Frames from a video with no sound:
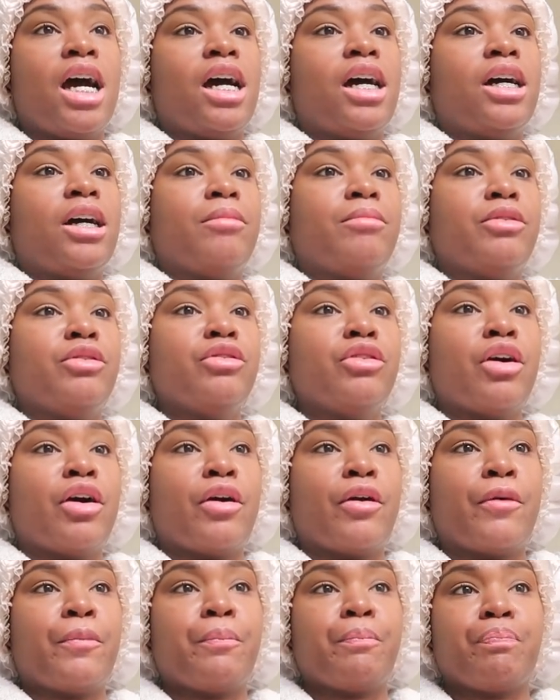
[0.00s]
you
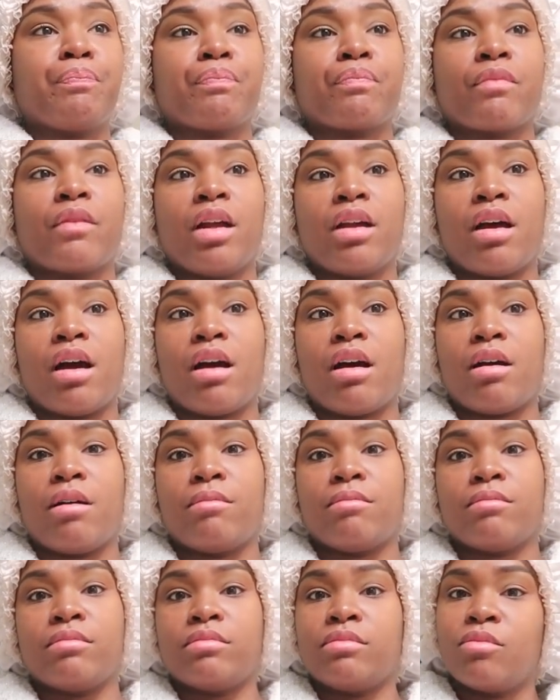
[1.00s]
know,
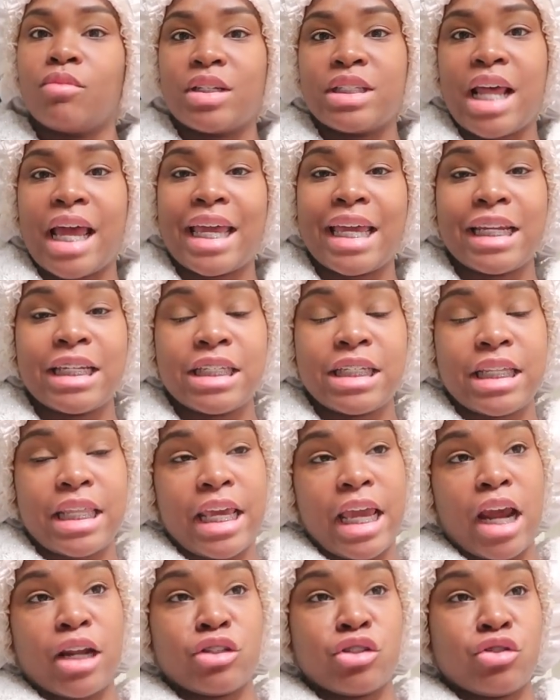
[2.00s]
once I get into
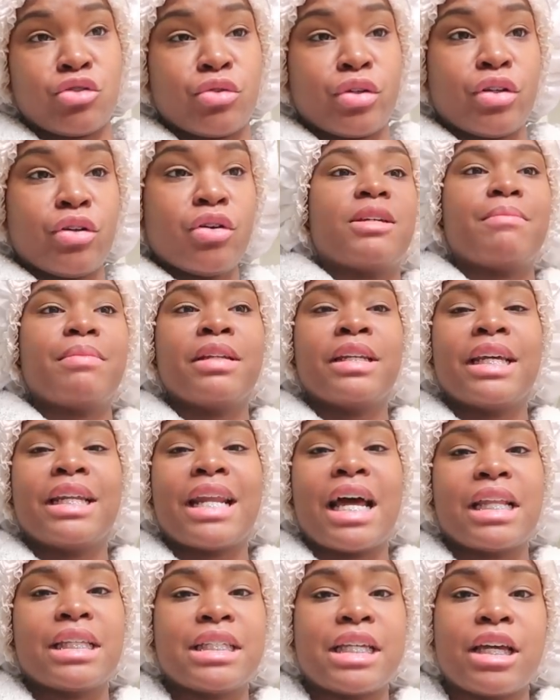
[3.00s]
the hair tutorial. Shipping did
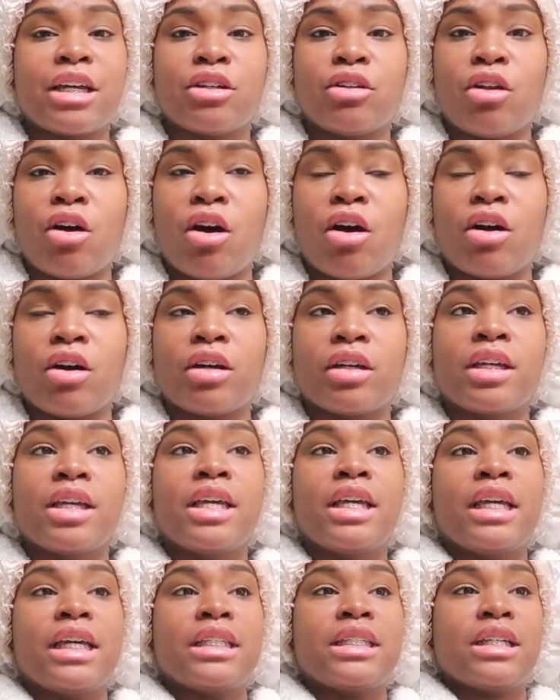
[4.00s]
not take long.
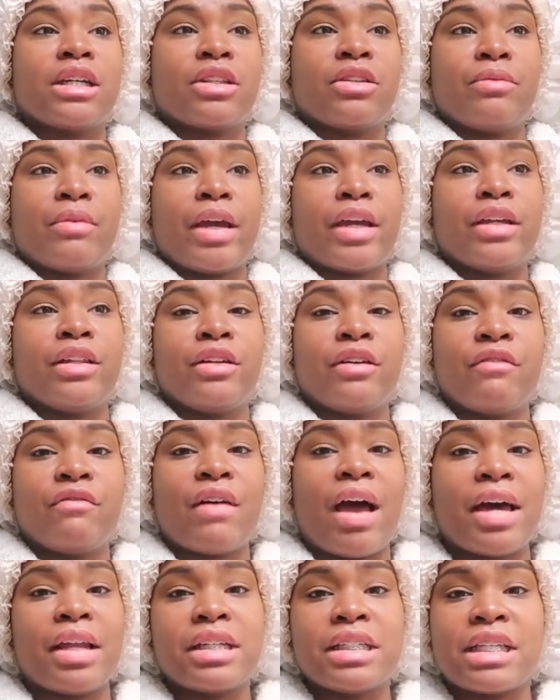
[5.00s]
It took the regular
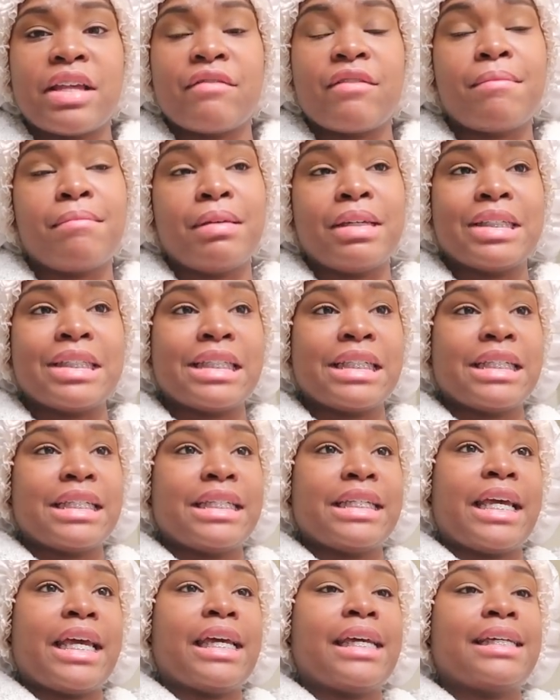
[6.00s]
5 to 7
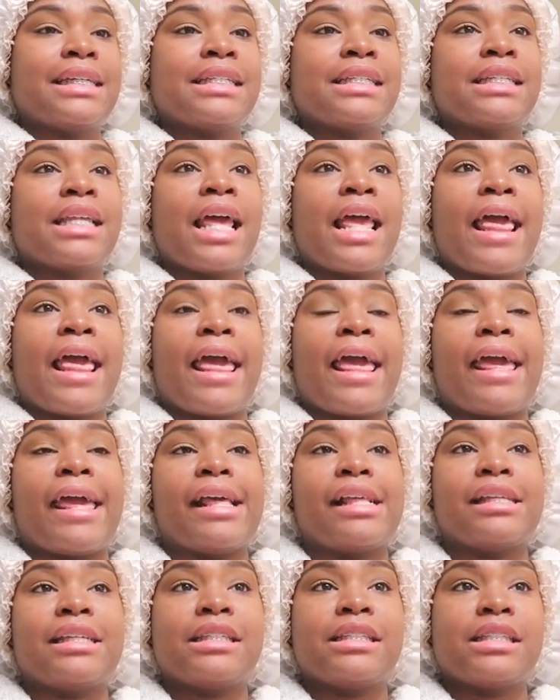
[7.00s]
business days,
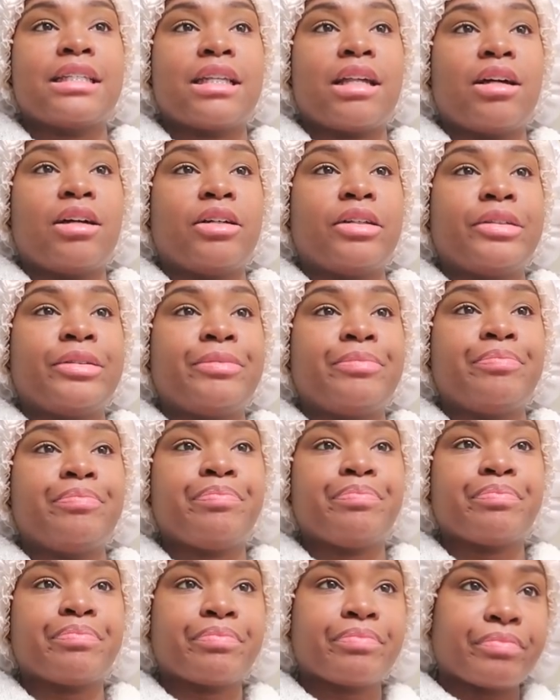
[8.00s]

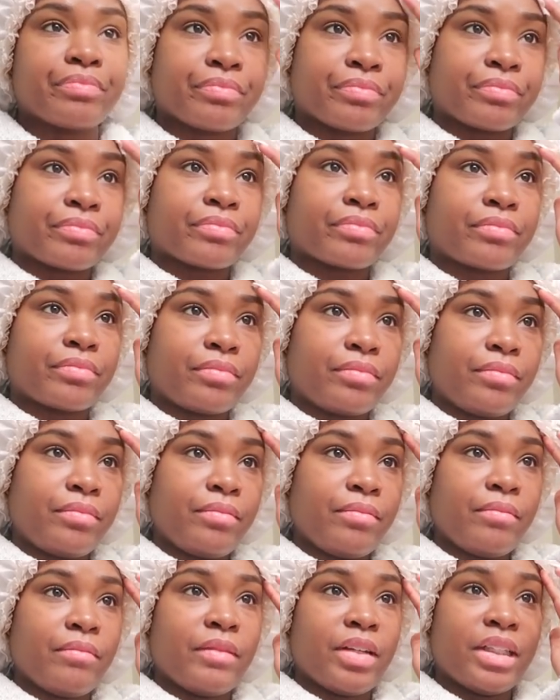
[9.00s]
and
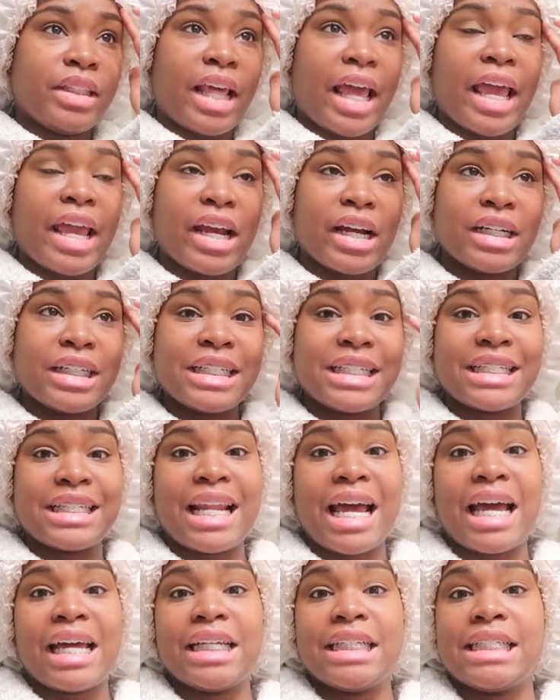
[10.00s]
the hair does
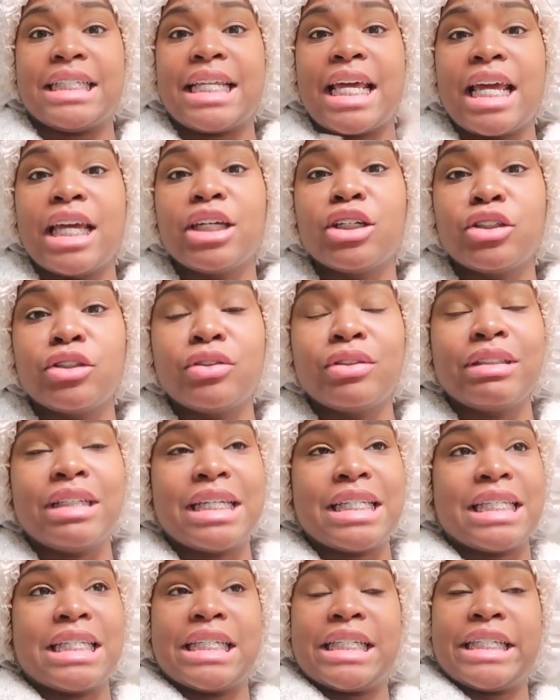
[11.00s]
not tangle, it
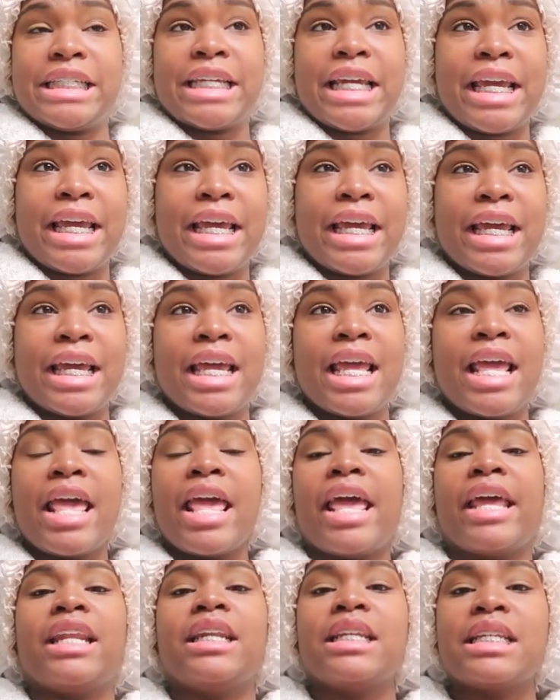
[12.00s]
doesn't shed,
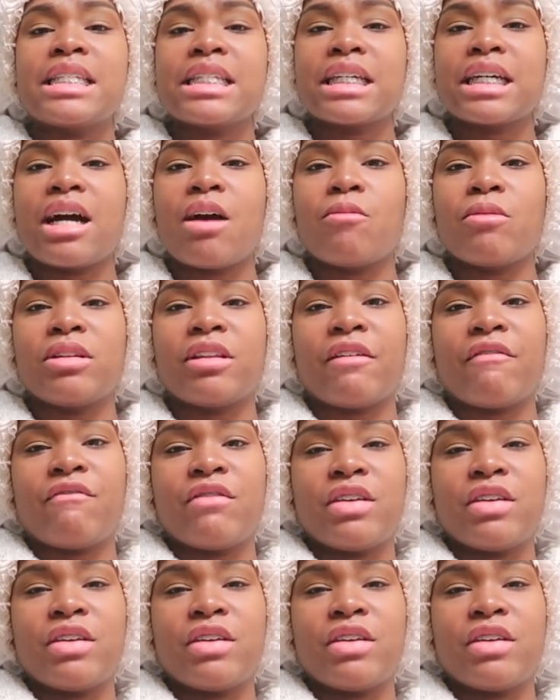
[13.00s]
and it doesn't come with a